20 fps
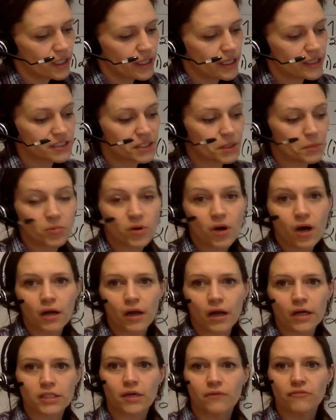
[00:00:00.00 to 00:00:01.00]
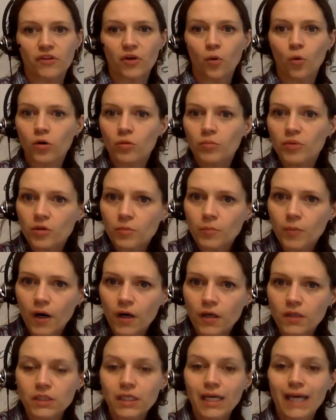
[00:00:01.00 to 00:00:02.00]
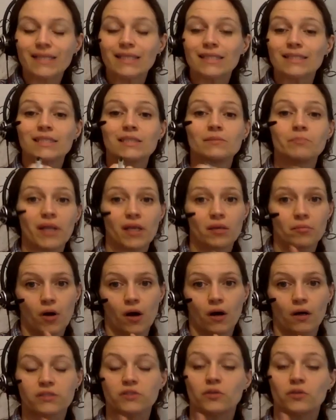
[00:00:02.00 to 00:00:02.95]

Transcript: is the product of the orbital part and the spin part.